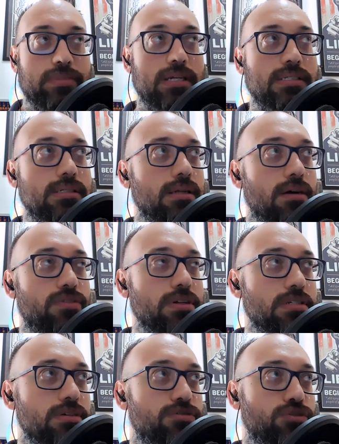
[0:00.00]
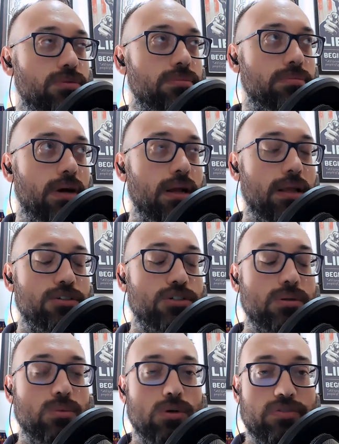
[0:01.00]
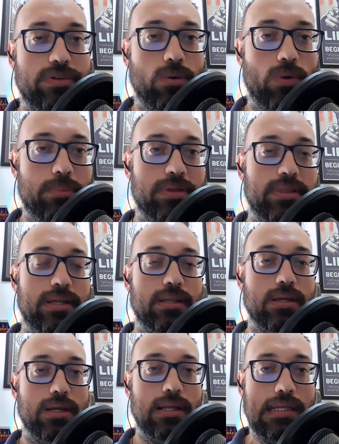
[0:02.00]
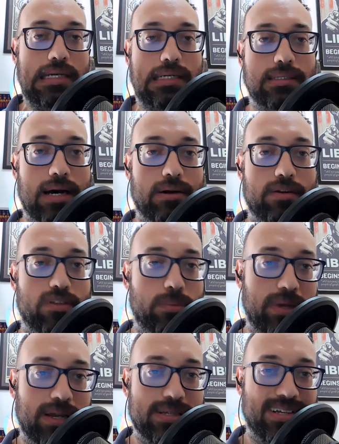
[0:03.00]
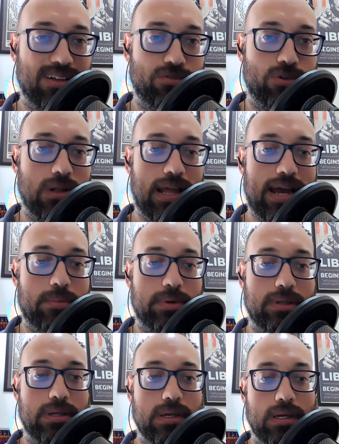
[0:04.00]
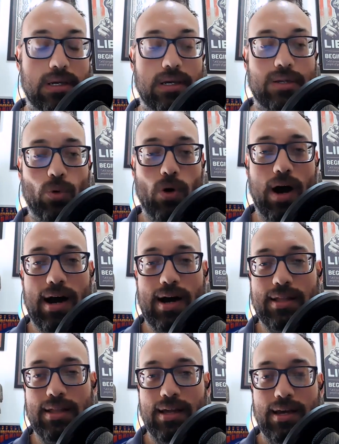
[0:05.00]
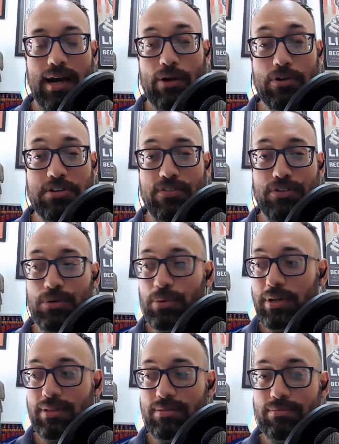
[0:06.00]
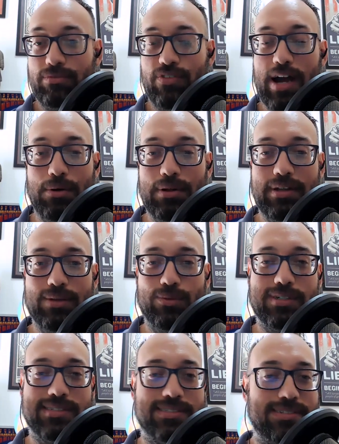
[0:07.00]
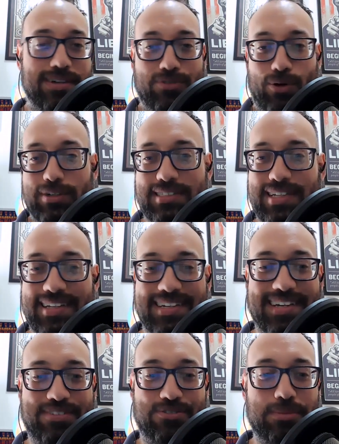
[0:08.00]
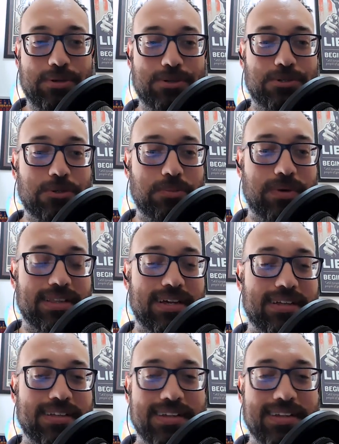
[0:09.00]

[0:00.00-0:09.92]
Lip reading: is an offensive biological warfare weapon that leaked out of the BSL-4 lab in Wuhan. Our interview went viral and was, of course, deleted from YouTube. And then,